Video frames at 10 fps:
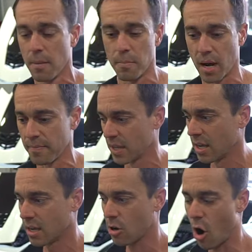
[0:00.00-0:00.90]
But
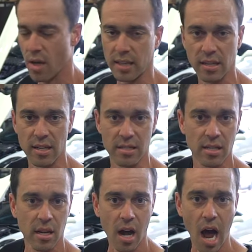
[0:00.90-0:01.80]
a car like this
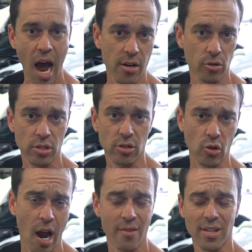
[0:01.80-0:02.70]
idles and
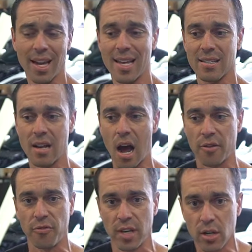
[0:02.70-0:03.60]
drives like a stock
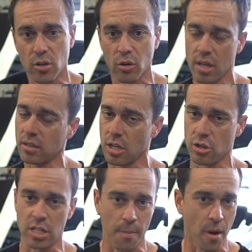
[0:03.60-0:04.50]
vehicle until you
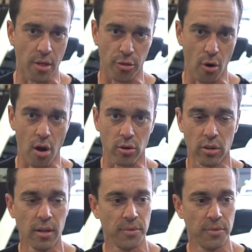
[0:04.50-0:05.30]
step on the throttle.